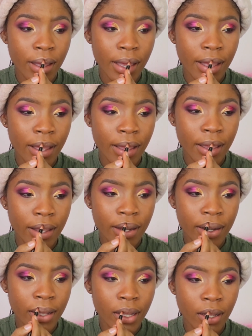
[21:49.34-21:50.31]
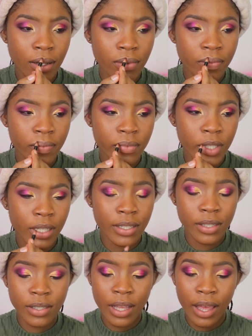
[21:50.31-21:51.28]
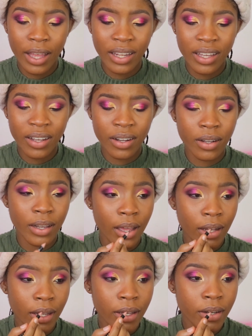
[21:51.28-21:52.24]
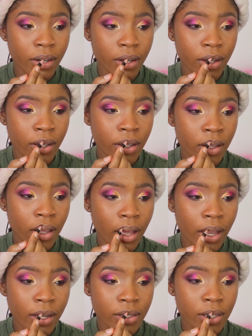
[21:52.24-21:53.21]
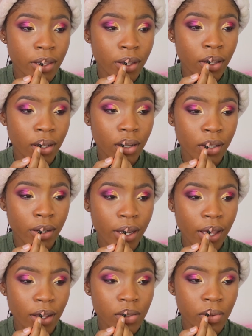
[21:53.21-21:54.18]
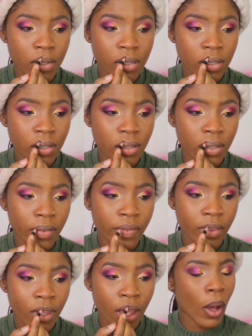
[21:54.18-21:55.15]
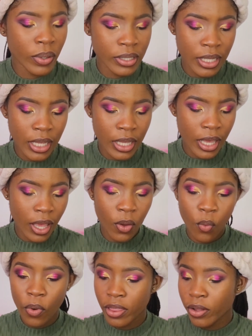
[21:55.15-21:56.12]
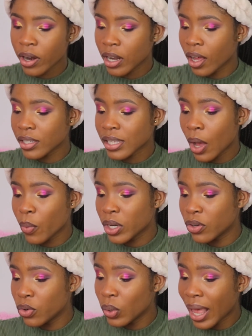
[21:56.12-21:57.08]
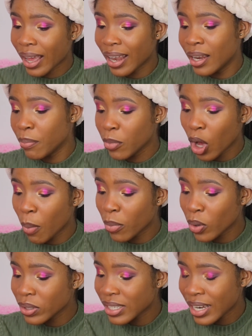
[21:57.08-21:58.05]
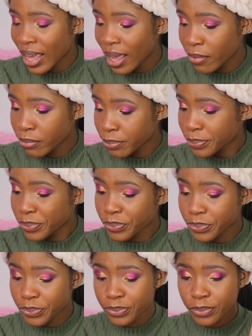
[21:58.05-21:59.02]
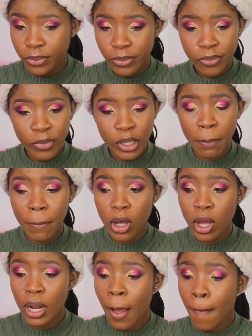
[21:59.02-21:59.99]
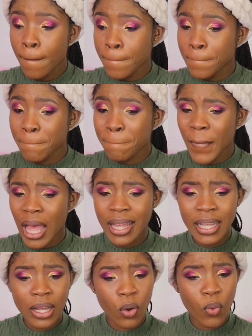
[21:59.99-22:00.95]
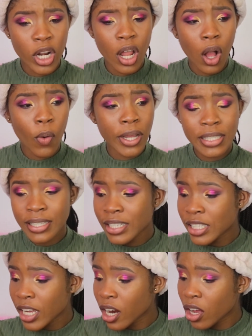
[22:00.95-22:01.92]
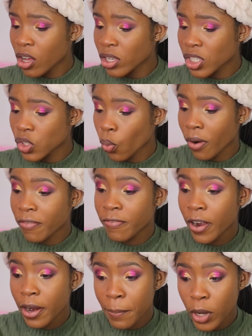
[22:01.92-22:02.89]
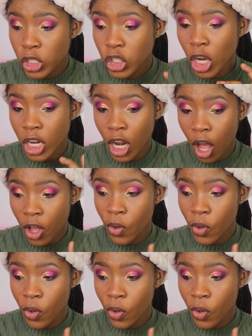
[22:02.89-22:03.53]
And this is a LA Girl eyeliner, and it's in the color Espresso. I was thinking whether or not I would do like a lip combo today, but we're not going to the circles. We're very much not